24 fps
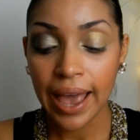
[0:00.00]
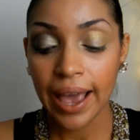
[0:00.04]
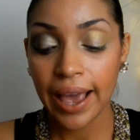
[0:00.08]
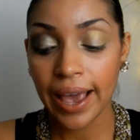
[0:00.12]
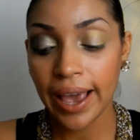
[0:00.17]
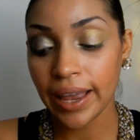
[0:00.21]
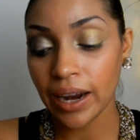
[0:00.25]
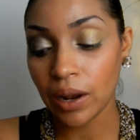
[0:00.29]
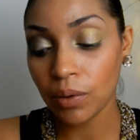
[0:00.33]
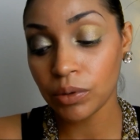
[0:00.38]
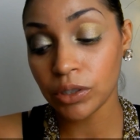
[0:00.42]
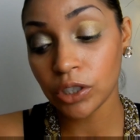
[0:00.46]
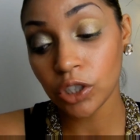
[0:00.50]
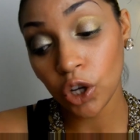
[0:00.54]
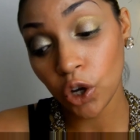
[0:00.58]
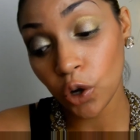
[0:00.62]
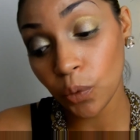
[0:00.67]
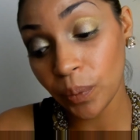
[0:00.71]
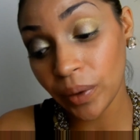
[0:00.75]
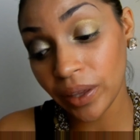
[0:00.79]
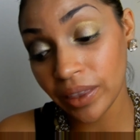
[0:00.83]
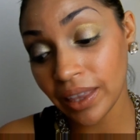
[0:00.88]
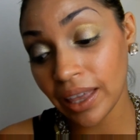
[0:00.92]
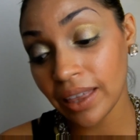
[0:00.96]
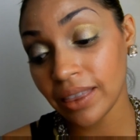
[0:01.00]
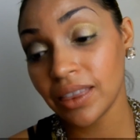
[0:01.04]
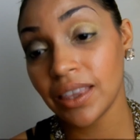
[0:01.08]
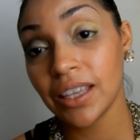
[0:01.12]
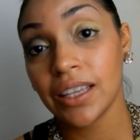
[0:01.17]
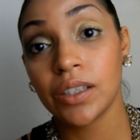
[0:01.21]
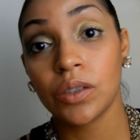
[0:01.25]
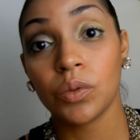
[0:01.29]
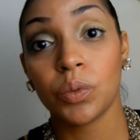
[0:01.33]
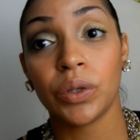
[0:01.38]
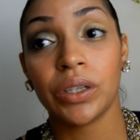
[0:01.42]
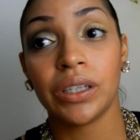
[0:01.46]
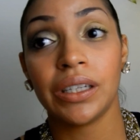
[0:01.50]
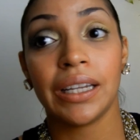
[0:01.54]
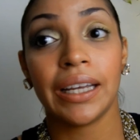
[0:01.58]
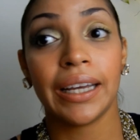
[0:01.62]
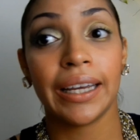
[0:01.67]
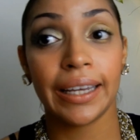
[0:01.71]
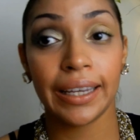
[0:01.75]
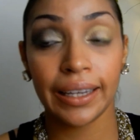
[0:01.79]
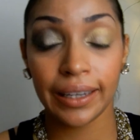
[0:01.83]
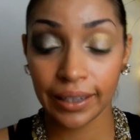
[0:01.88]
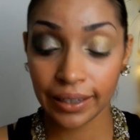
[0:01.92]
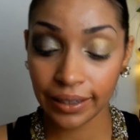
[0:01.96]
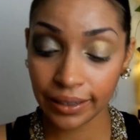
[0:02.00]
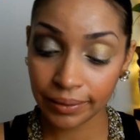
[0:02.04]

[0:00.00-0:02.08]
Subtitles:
and I was hoping that this would like